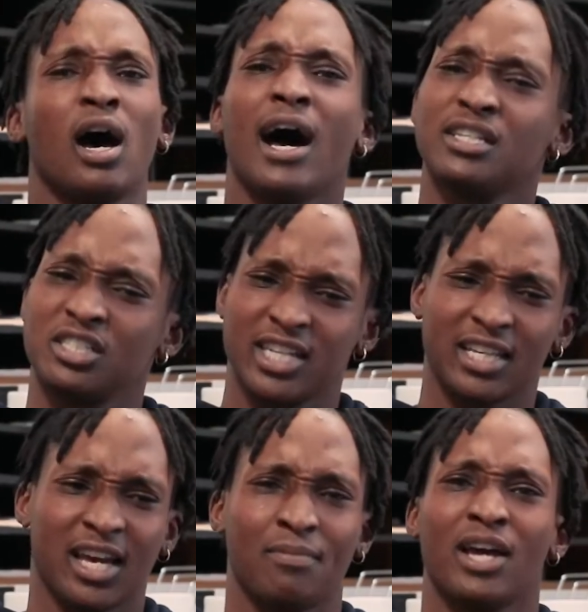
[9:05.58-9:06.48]
I should
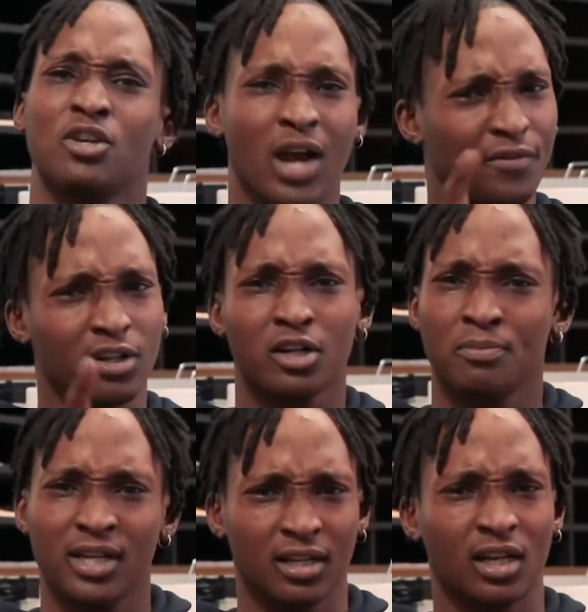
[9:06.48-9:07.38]
take that back. You have to learn to
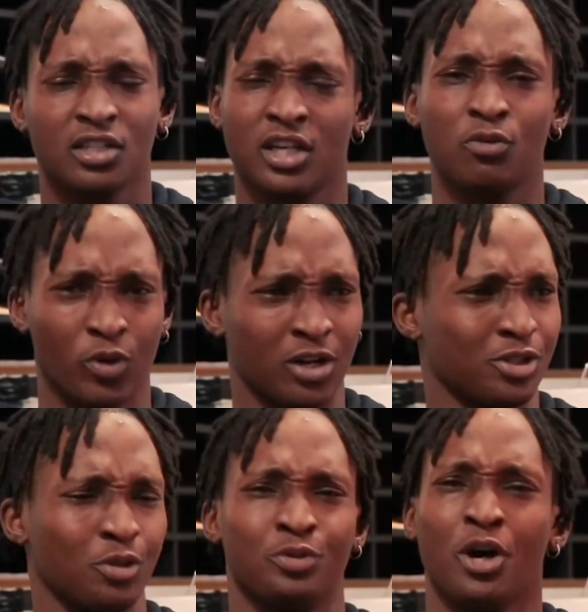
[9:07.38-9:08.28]
be a good winner
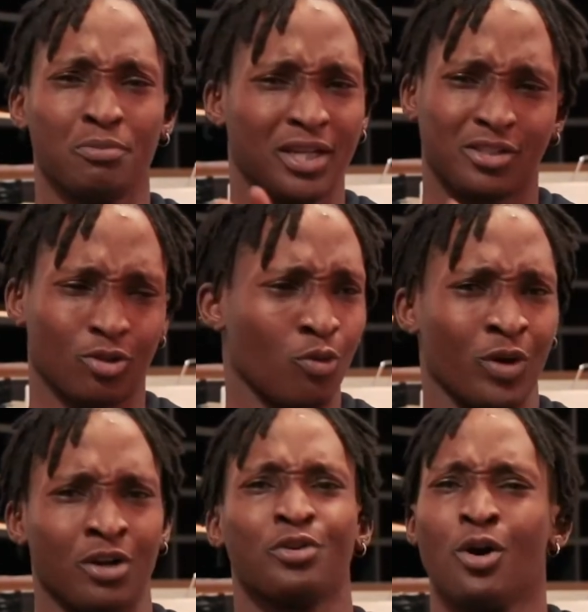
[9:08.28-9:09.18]
too. Don't be a sore
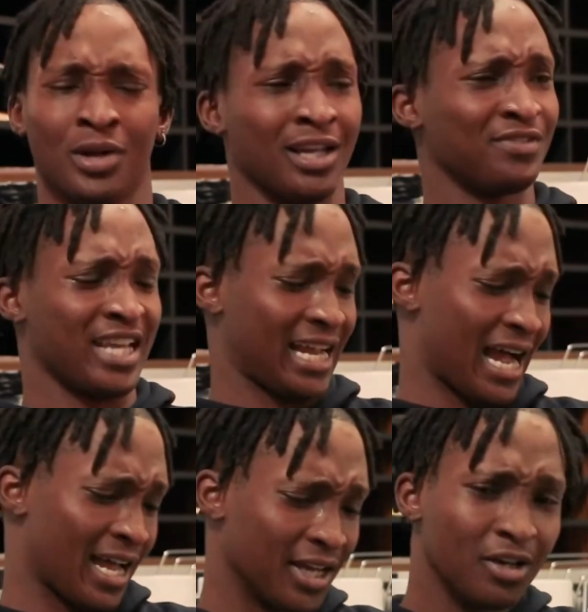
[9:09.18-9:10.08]
winner. No one loves that
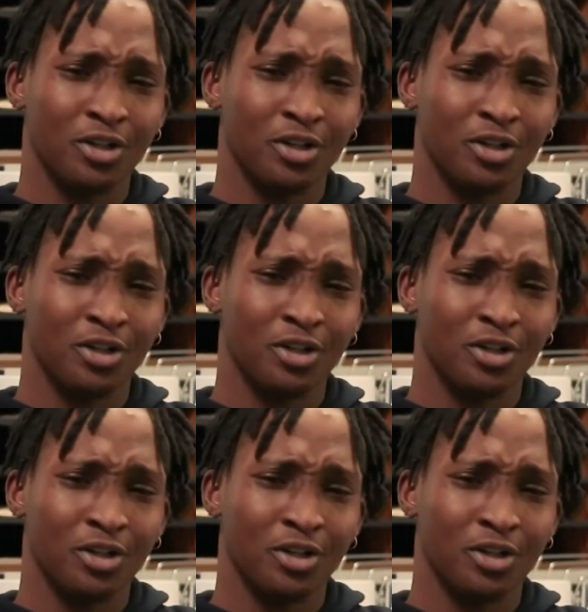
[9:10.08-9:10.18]
guy.